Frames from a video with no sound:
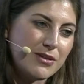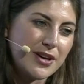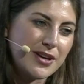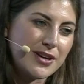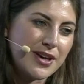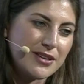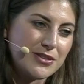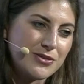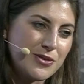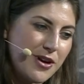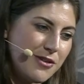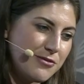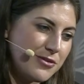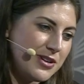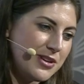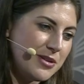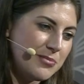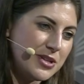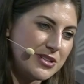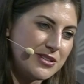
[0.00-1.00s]
I guess you have a
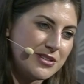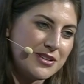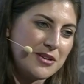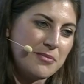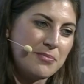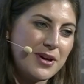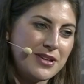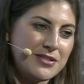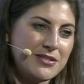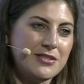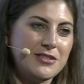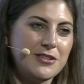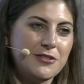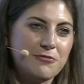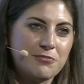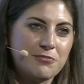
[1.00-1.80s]
limited capacity of